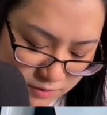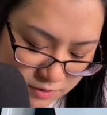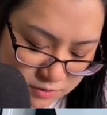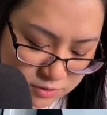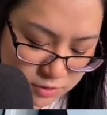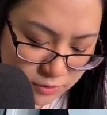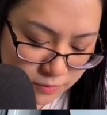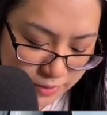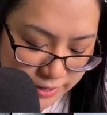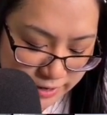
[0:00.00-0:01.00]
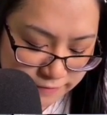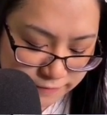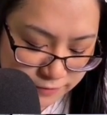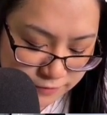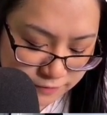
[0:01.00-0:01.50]
So
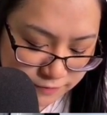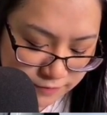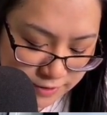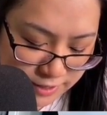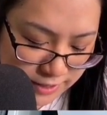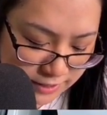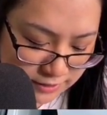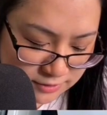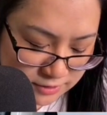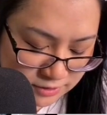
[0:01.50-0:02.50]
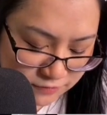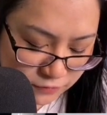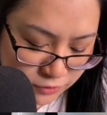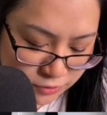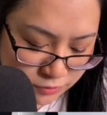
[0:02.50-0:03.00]
f of x, this
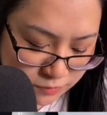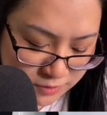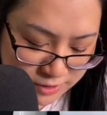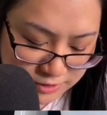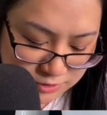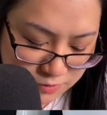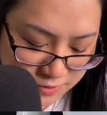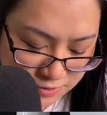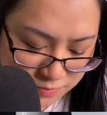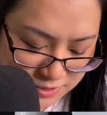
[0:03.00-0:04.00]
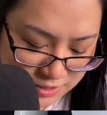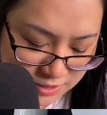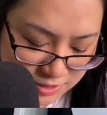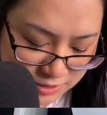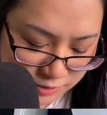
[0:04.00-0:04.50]
first one, is going to be
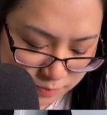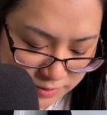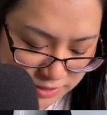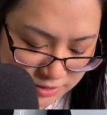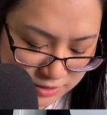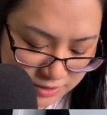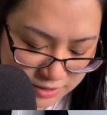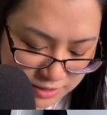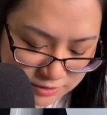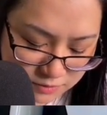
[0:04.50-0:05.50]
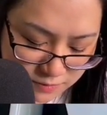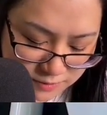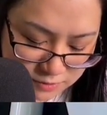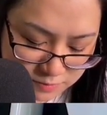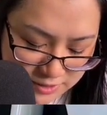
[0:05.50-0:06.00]
this bit, and that's going
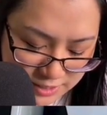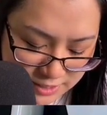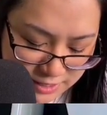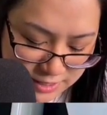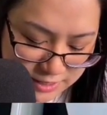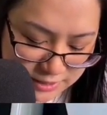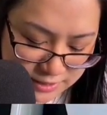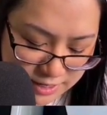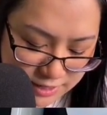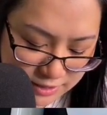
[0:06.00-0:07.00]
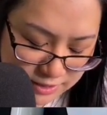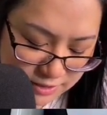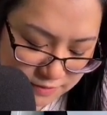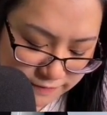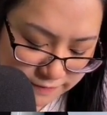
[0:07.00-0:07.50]
to be
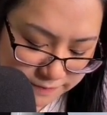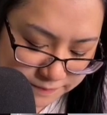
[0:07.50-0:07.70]
negative.